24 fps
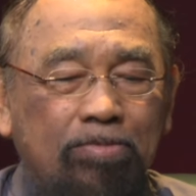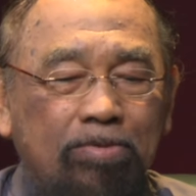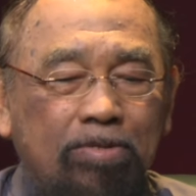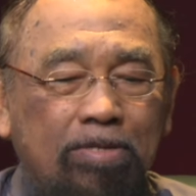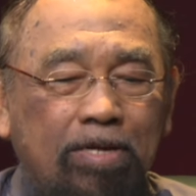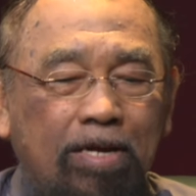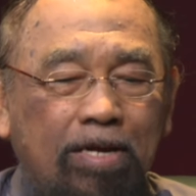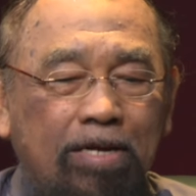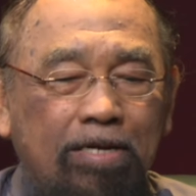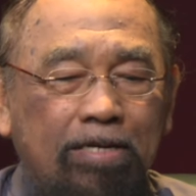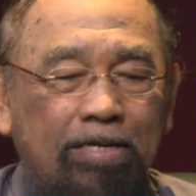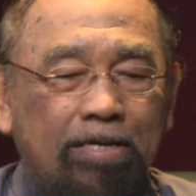
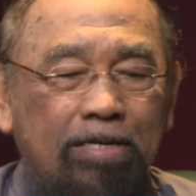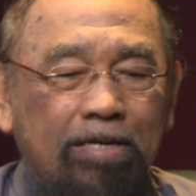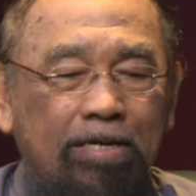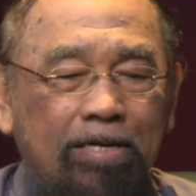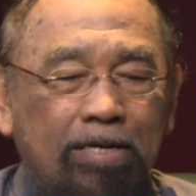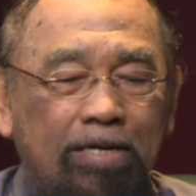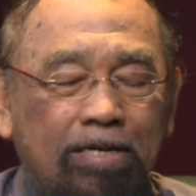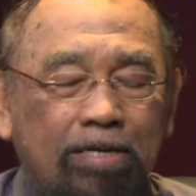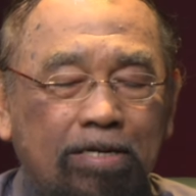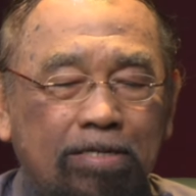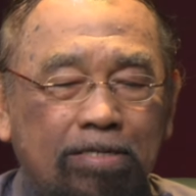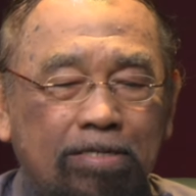that
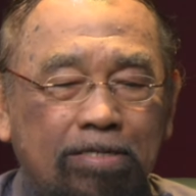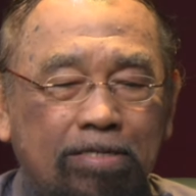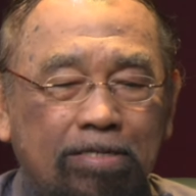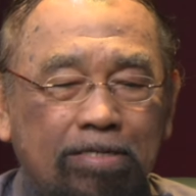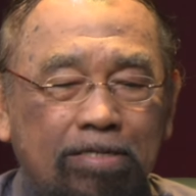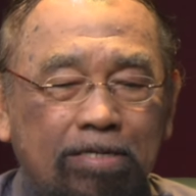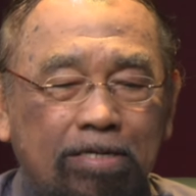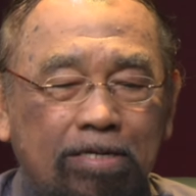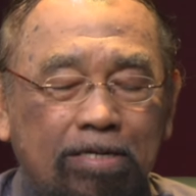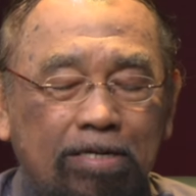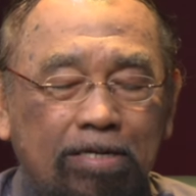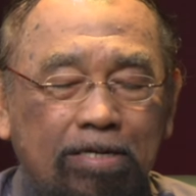
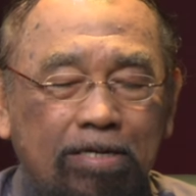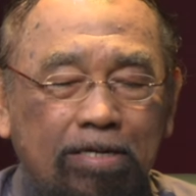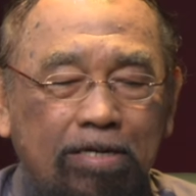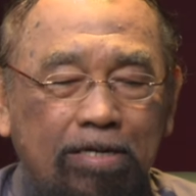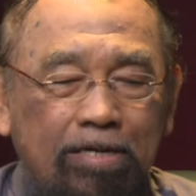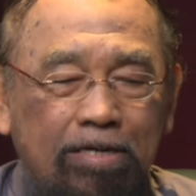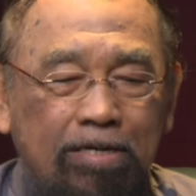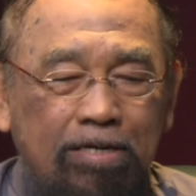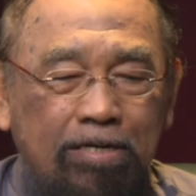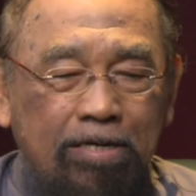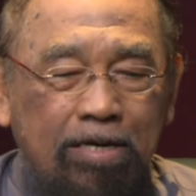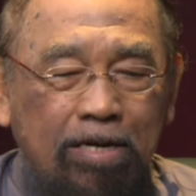is
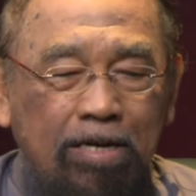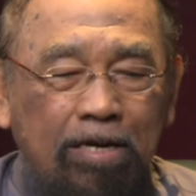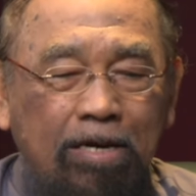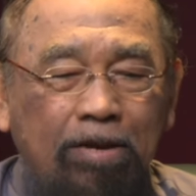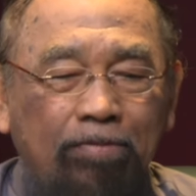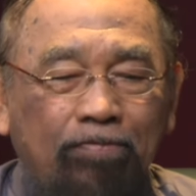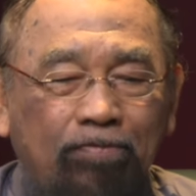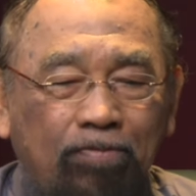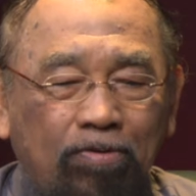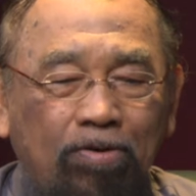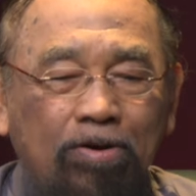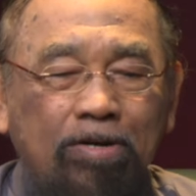really
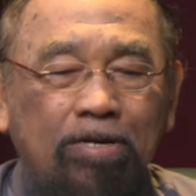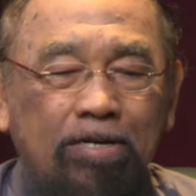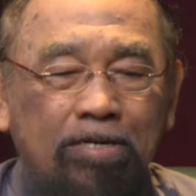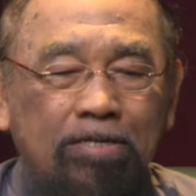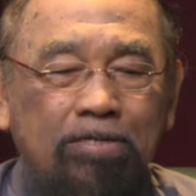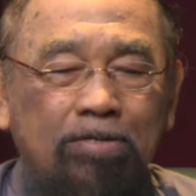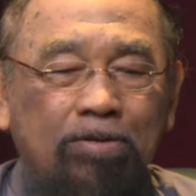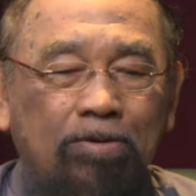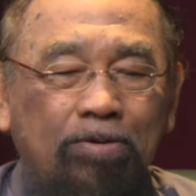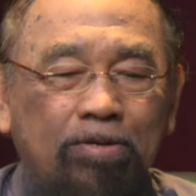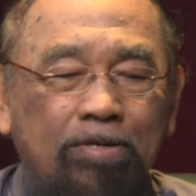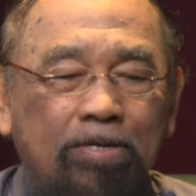
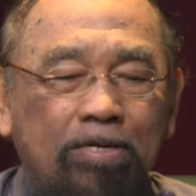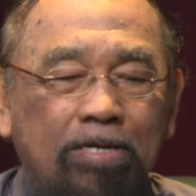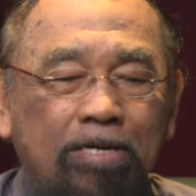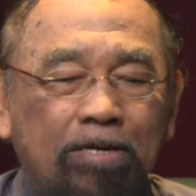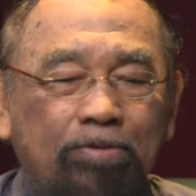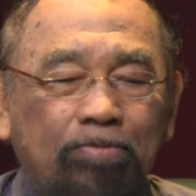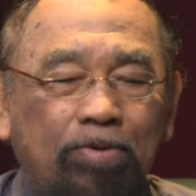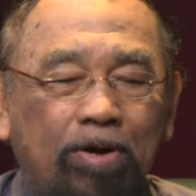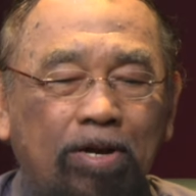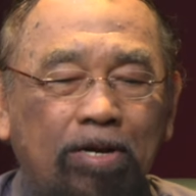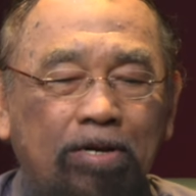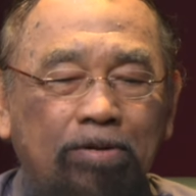focused on
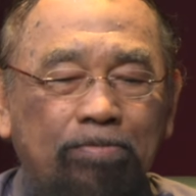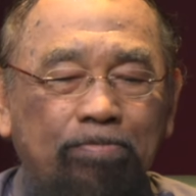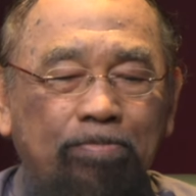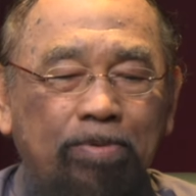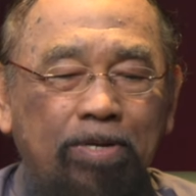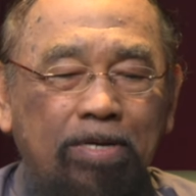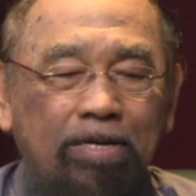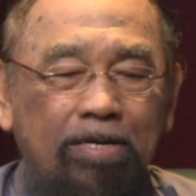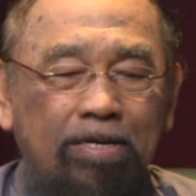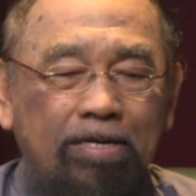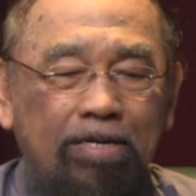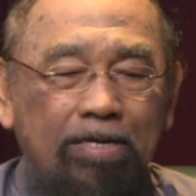
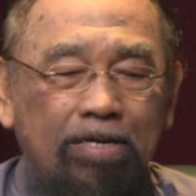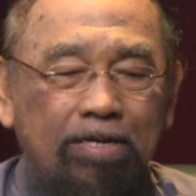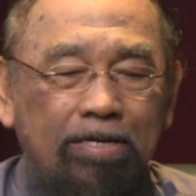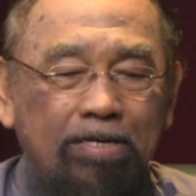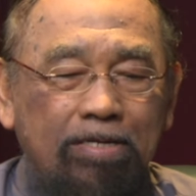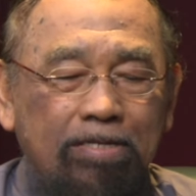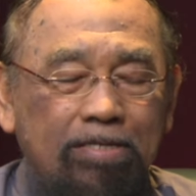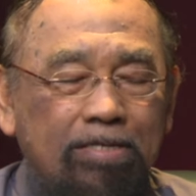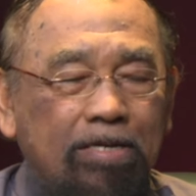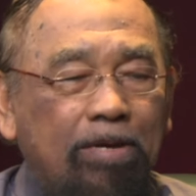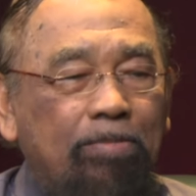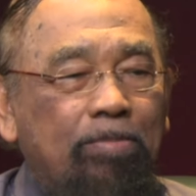developing
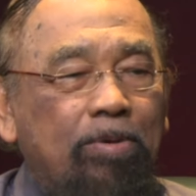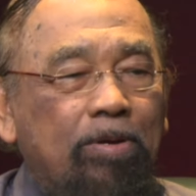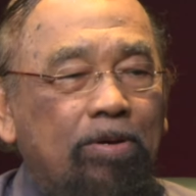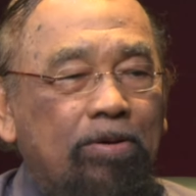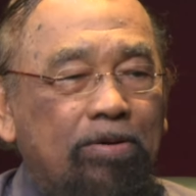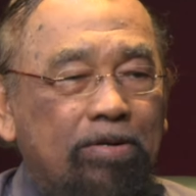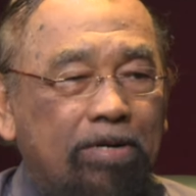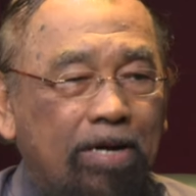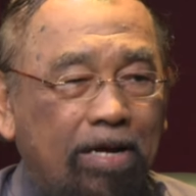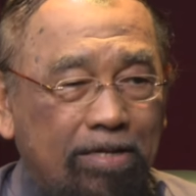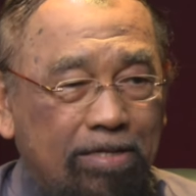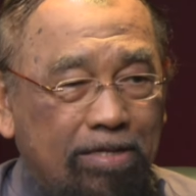
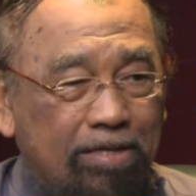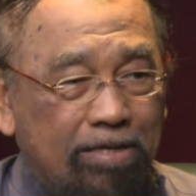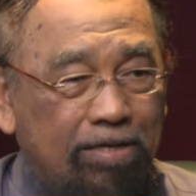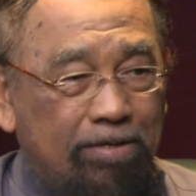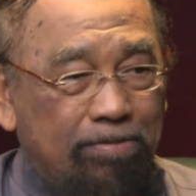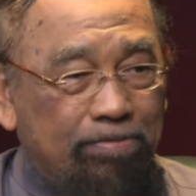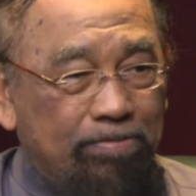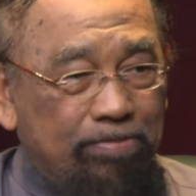semiconductor.